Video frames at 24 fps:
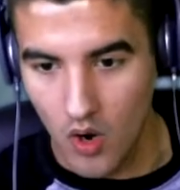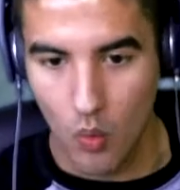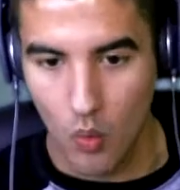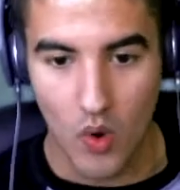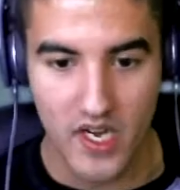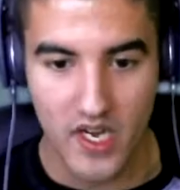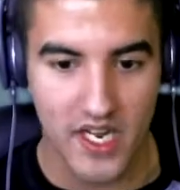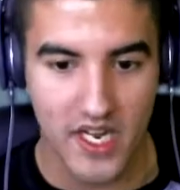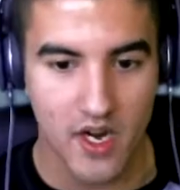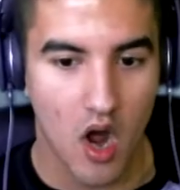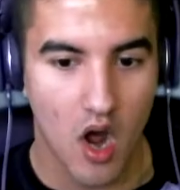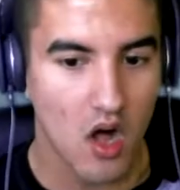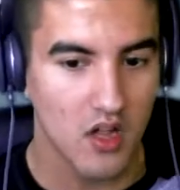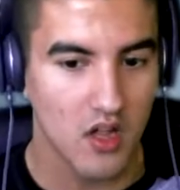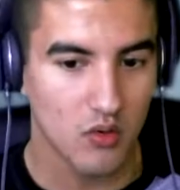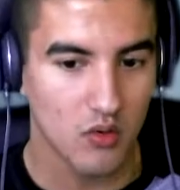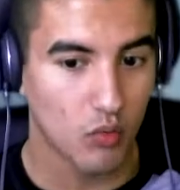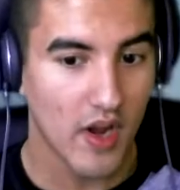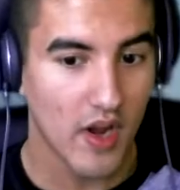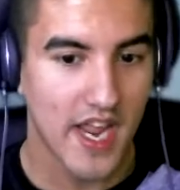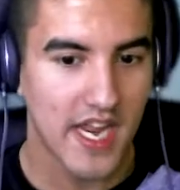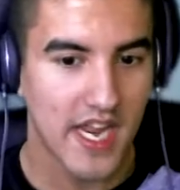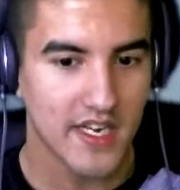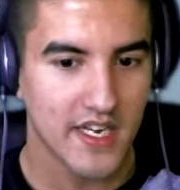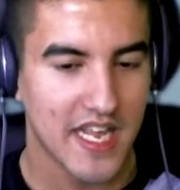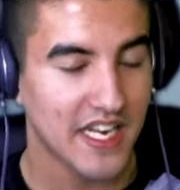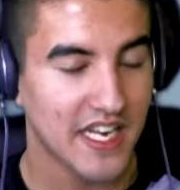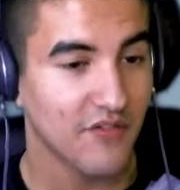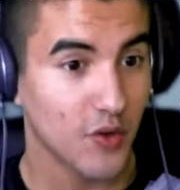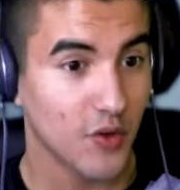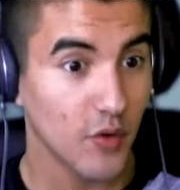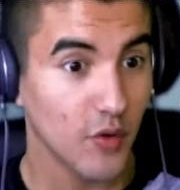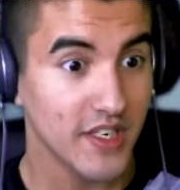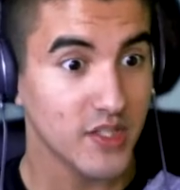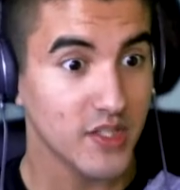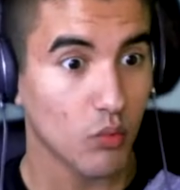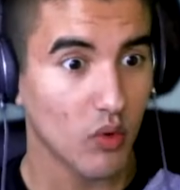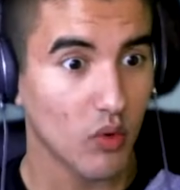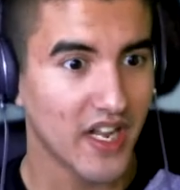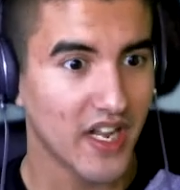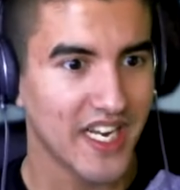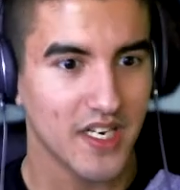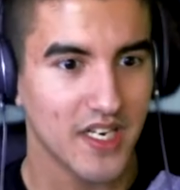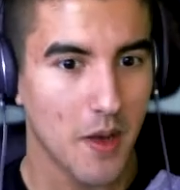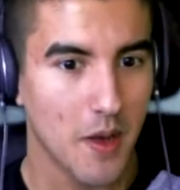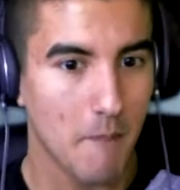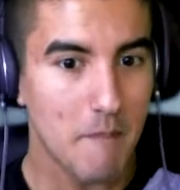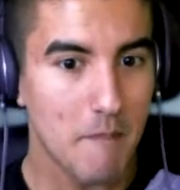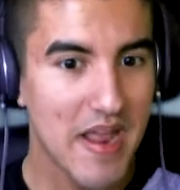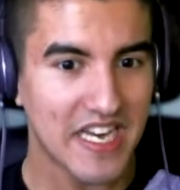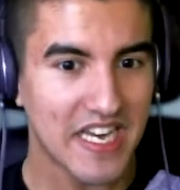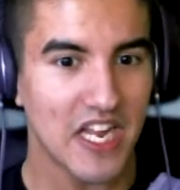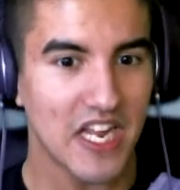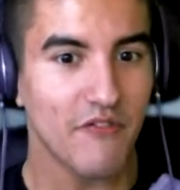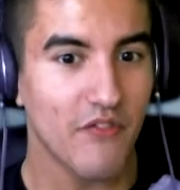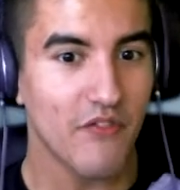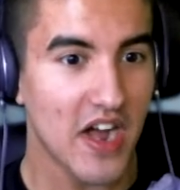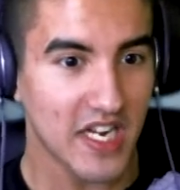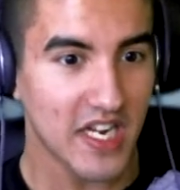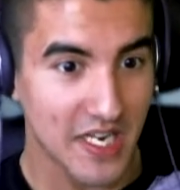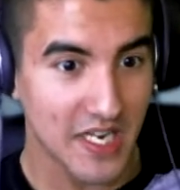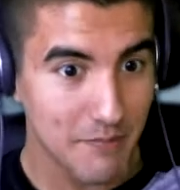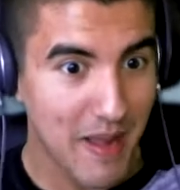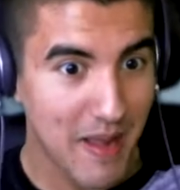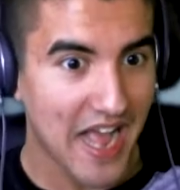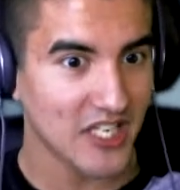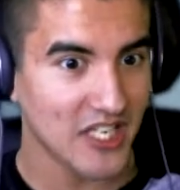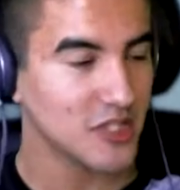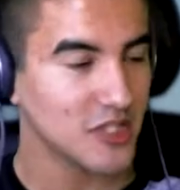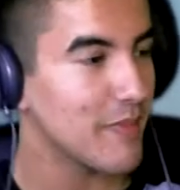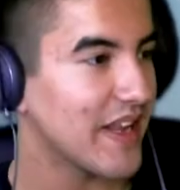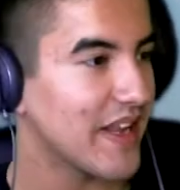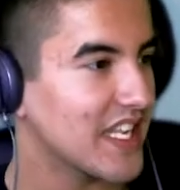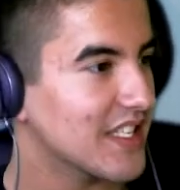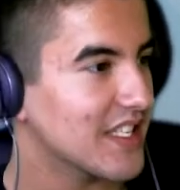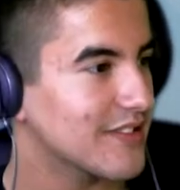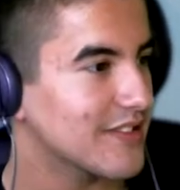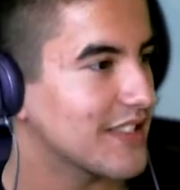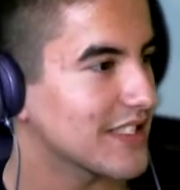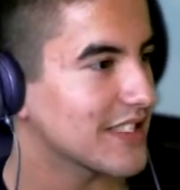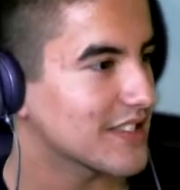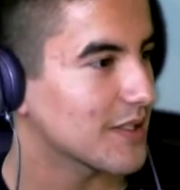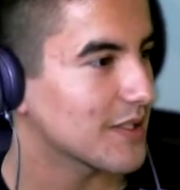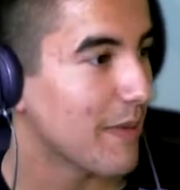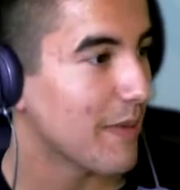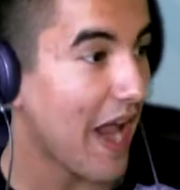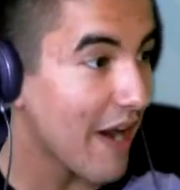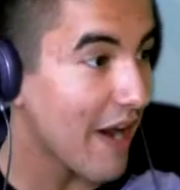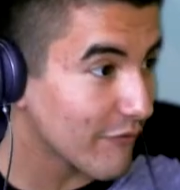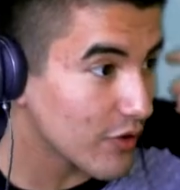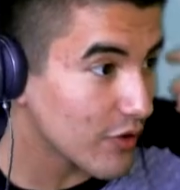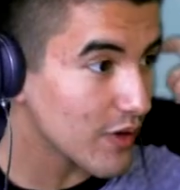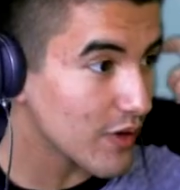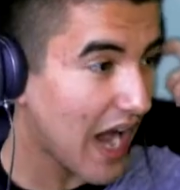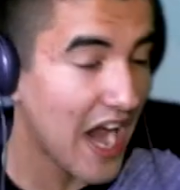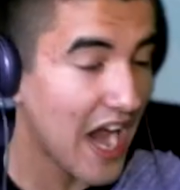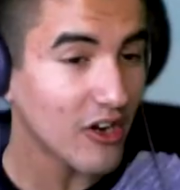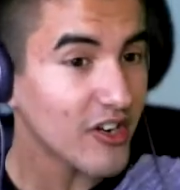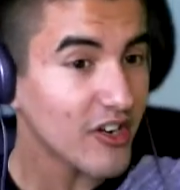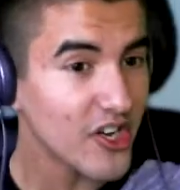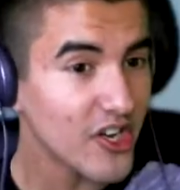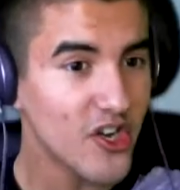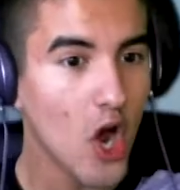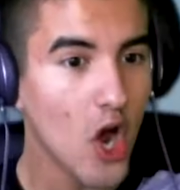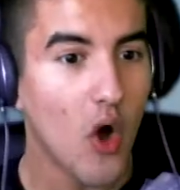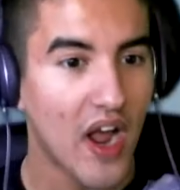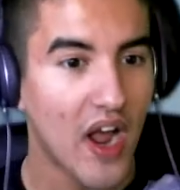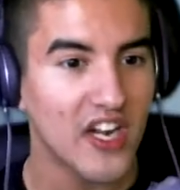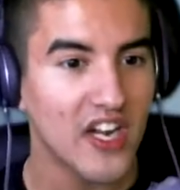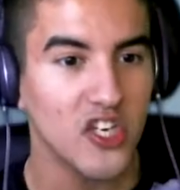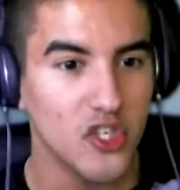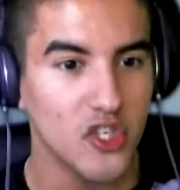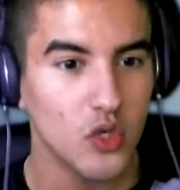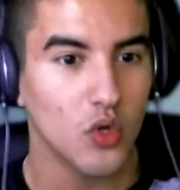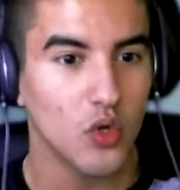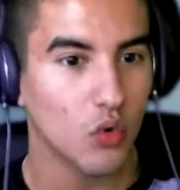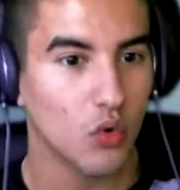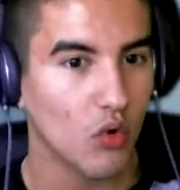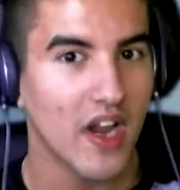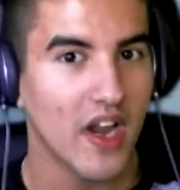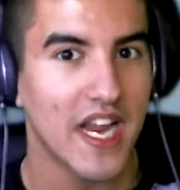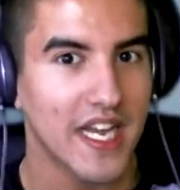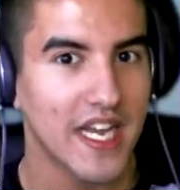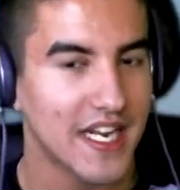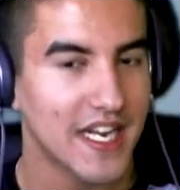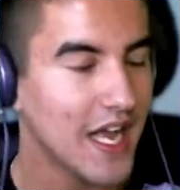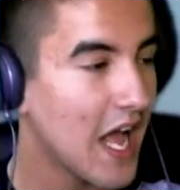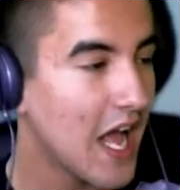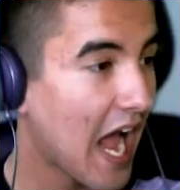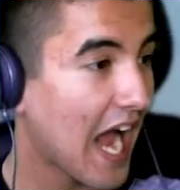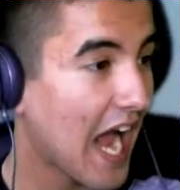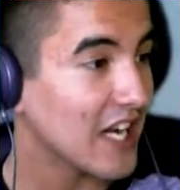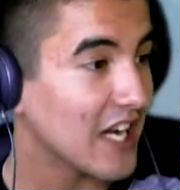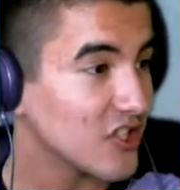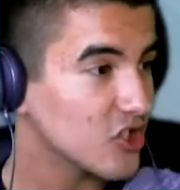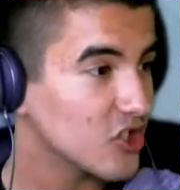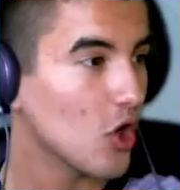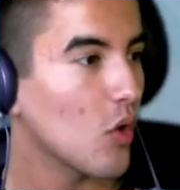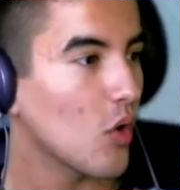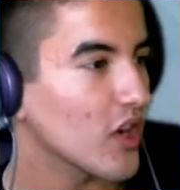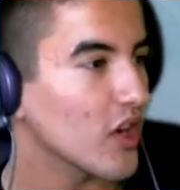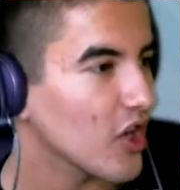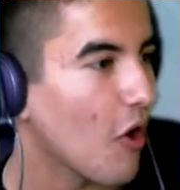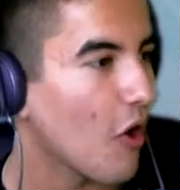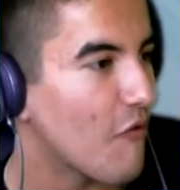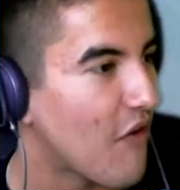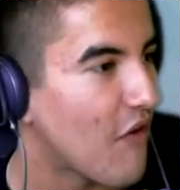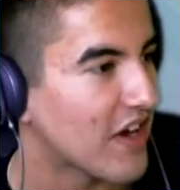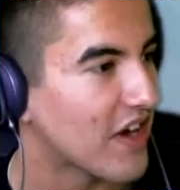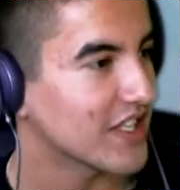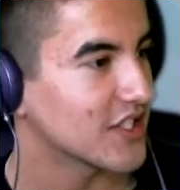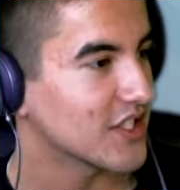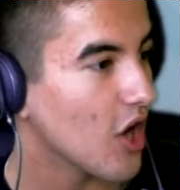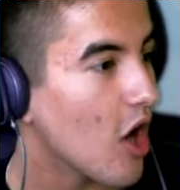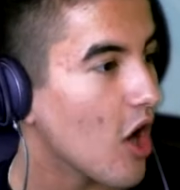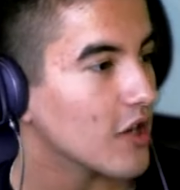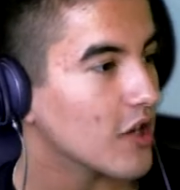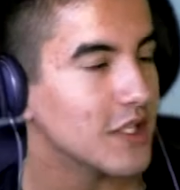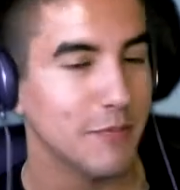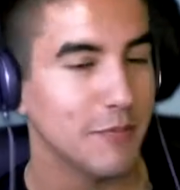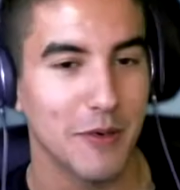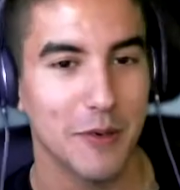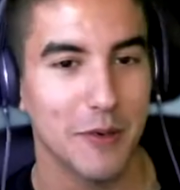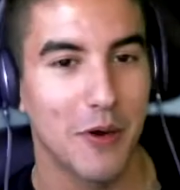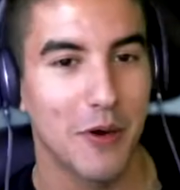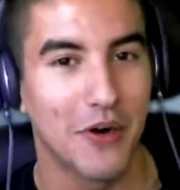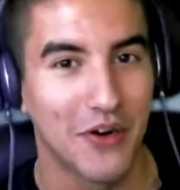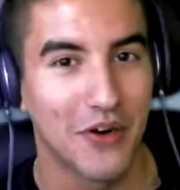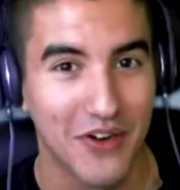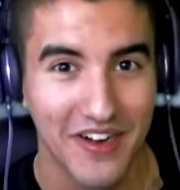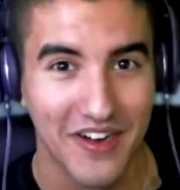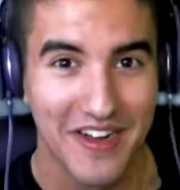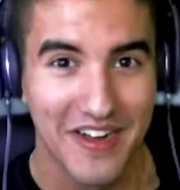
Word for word: what do you call it raid and if there is a raid make a fucking matchmaking system every i already know how to do the raid i just don't want to go fucking talk to people